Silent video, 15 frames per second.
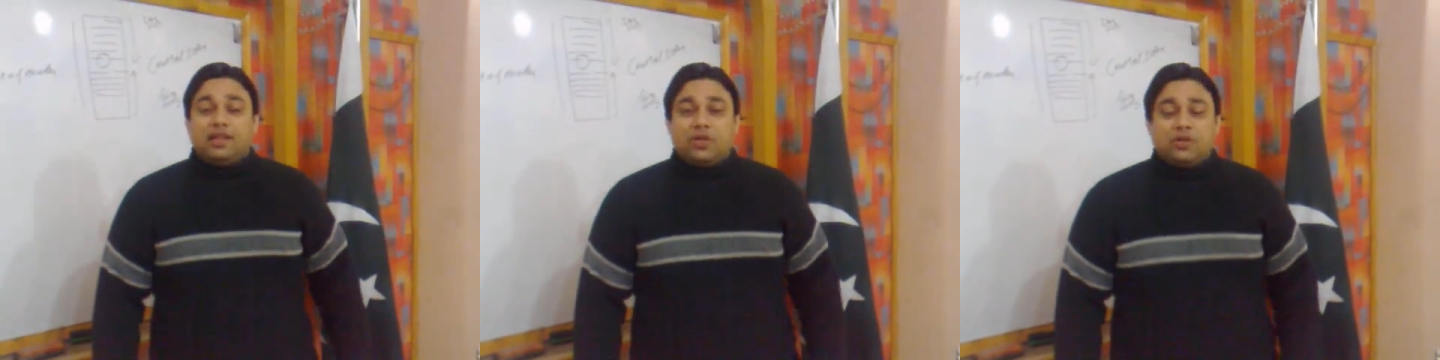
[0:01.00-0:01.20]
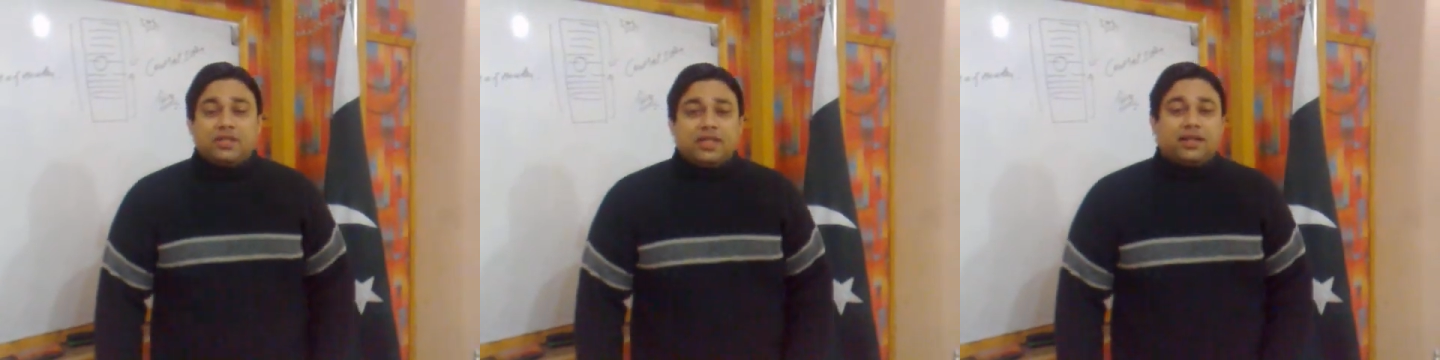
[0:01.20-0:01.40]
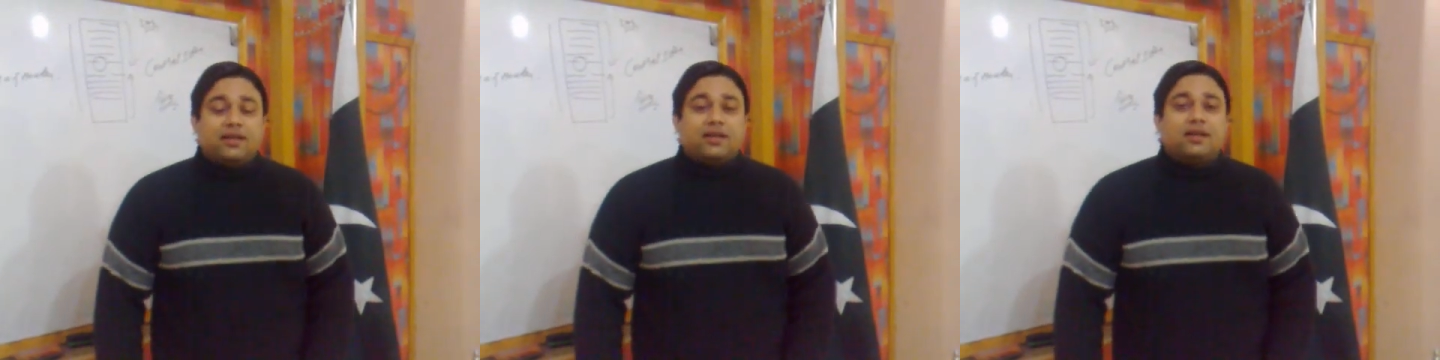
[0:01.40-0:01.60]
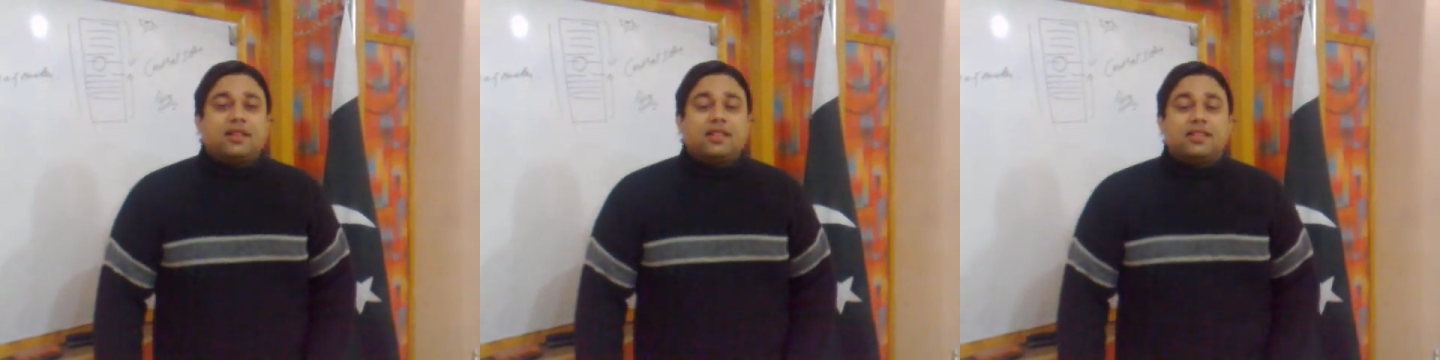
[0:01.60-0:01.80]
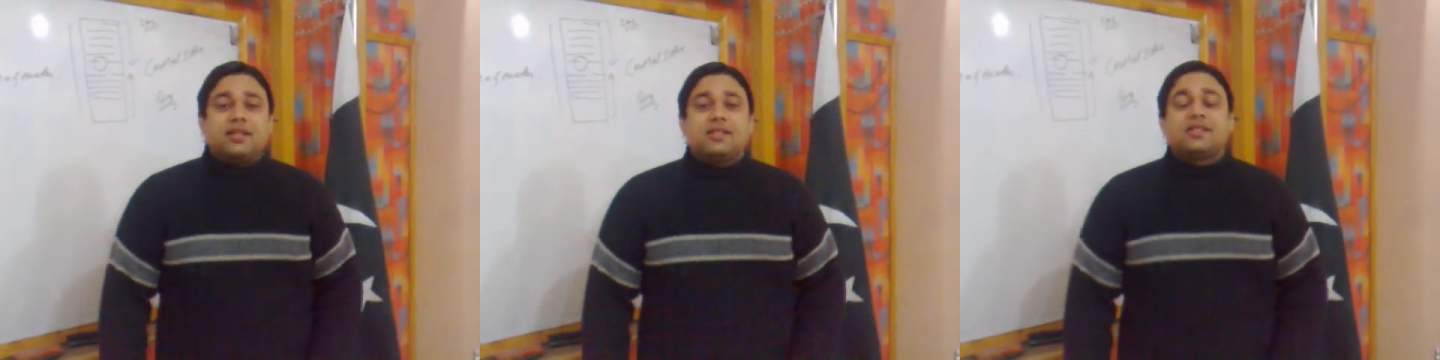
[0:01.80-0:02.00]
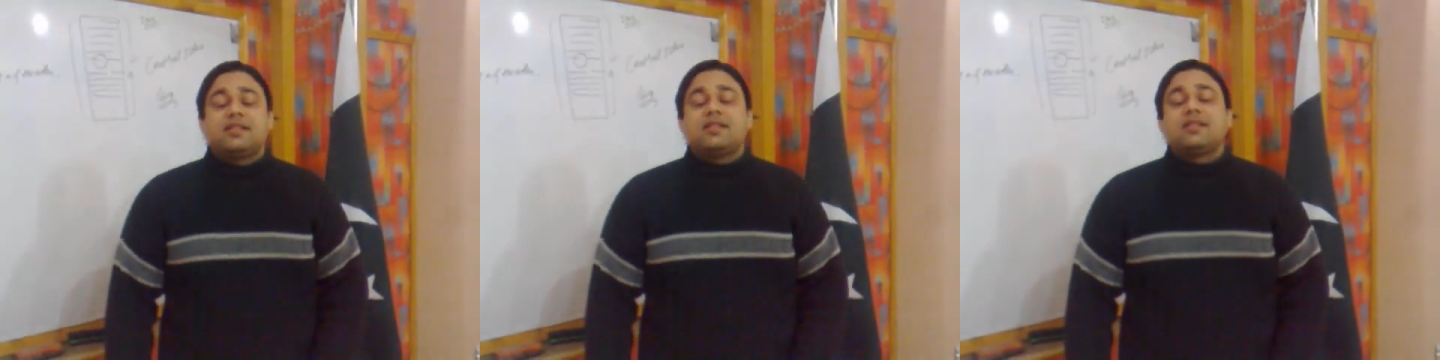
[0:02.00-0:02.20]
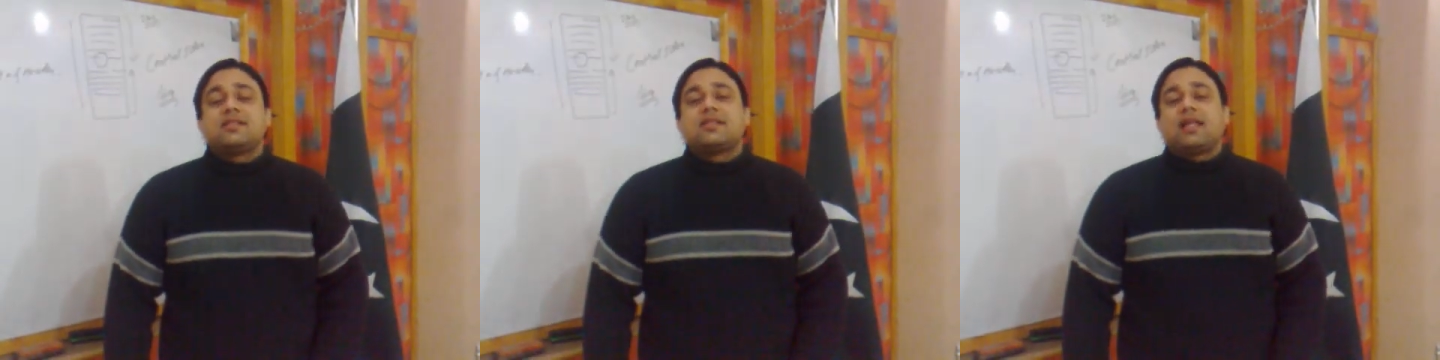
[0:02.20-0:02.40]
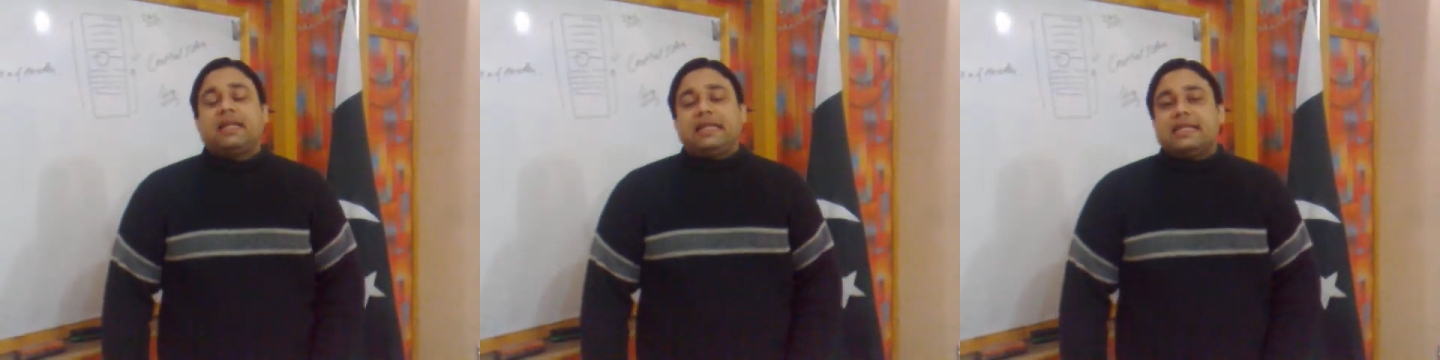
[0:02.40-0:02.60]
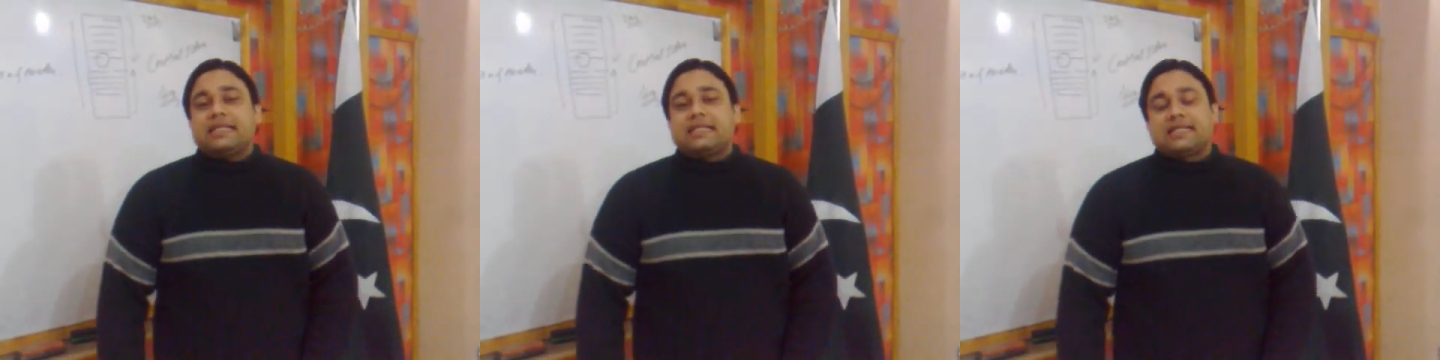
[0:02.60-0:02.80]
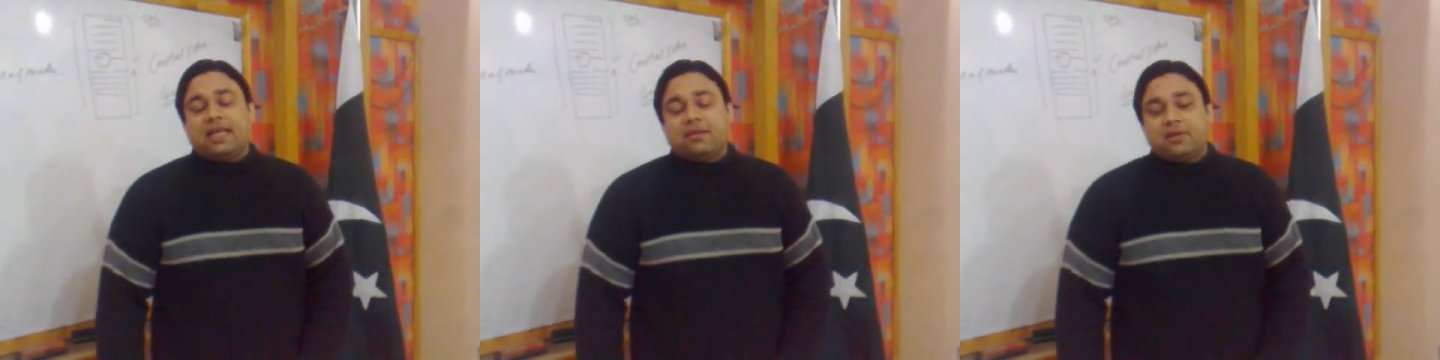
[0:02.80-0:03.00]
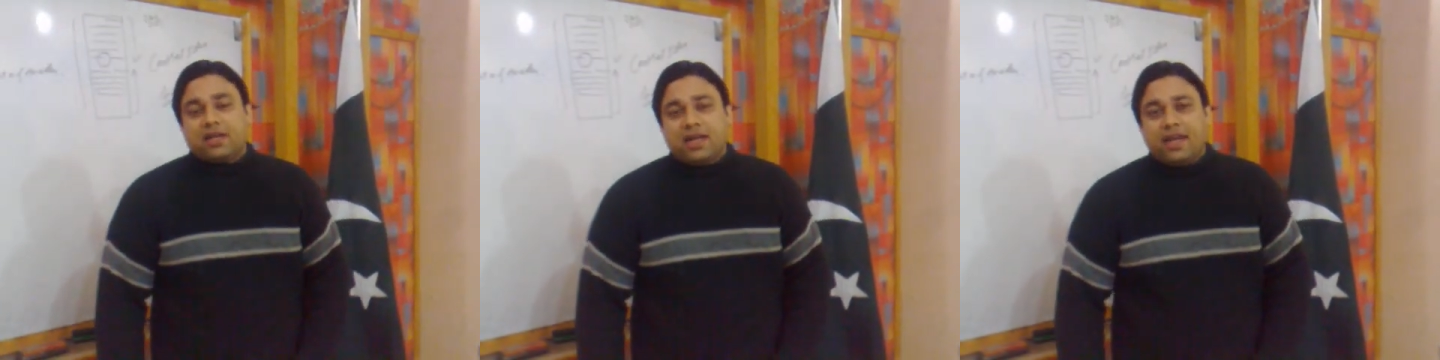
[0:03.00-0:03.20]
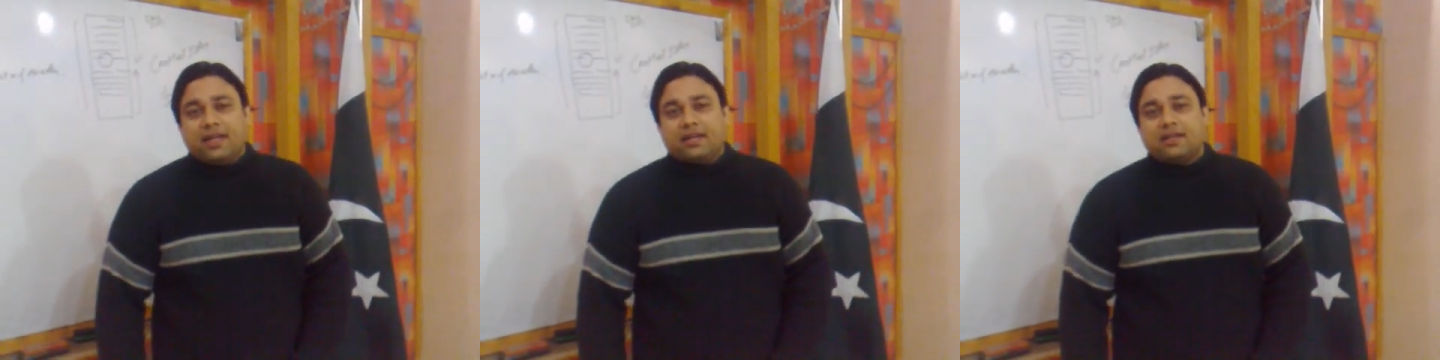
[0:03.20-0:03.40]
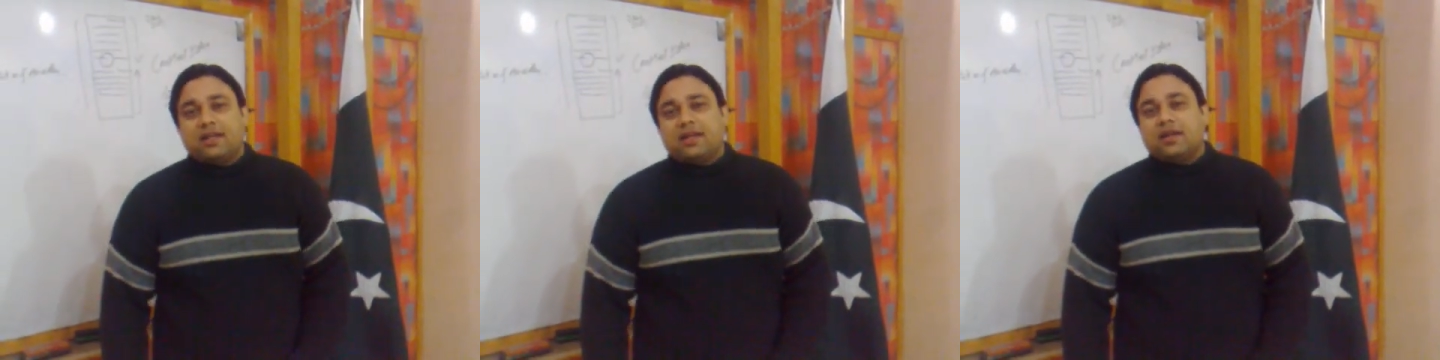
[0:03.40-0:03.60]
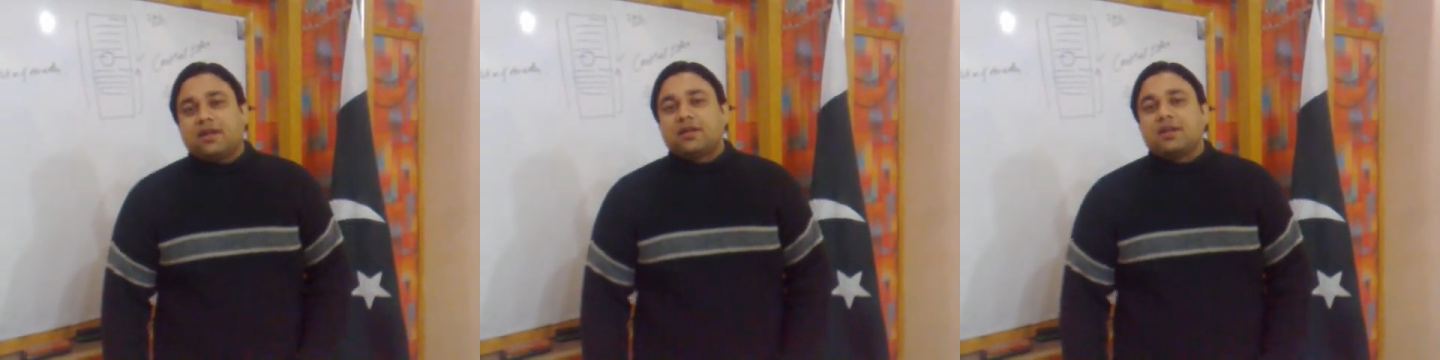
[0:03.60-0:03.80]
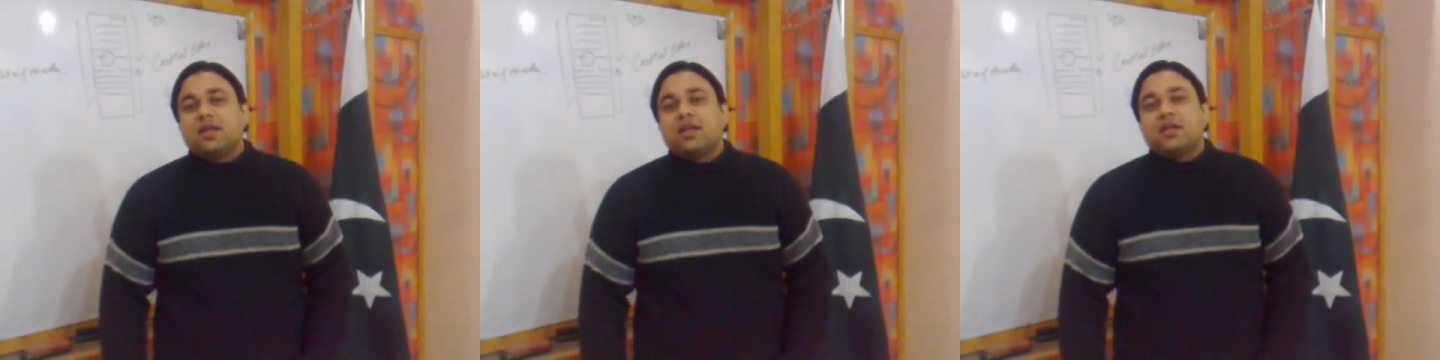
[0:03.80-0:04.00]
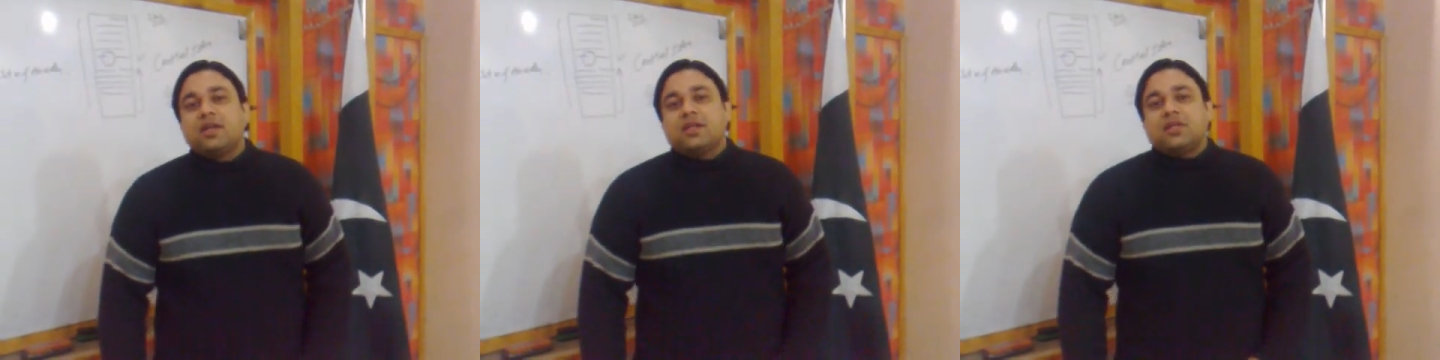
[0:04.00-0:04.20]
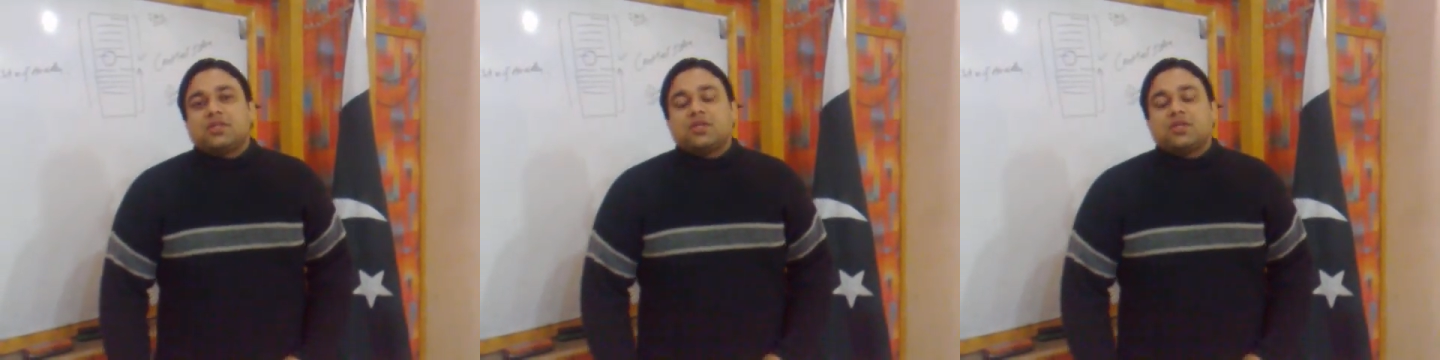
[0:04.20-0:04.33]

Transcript: Hello there, this is A.Azeem again.